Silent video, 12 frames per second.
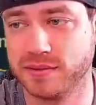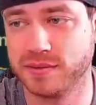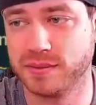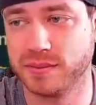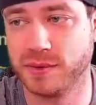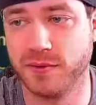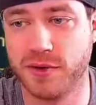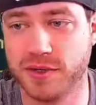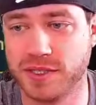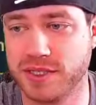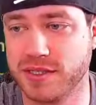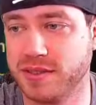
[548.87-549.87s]

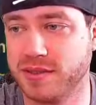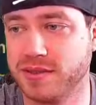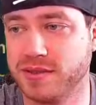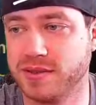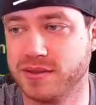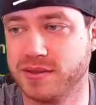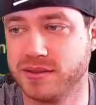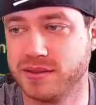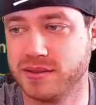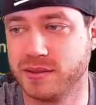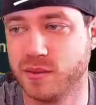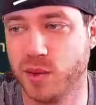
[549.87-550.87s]
Provokes
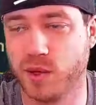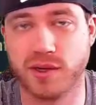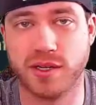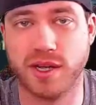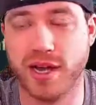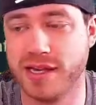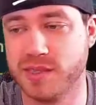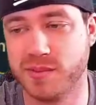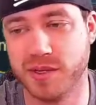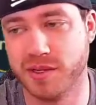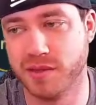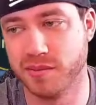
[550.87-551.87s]
work on the ads, but
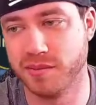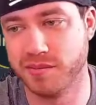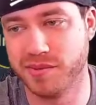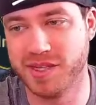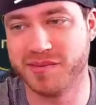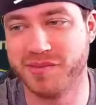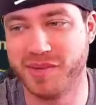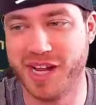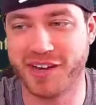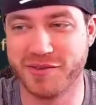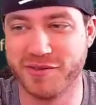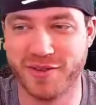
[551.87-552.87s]
they're block
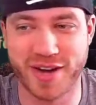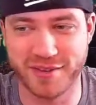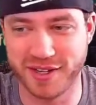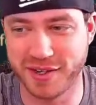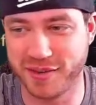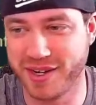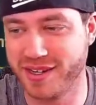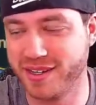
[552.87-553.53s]
revive anyway.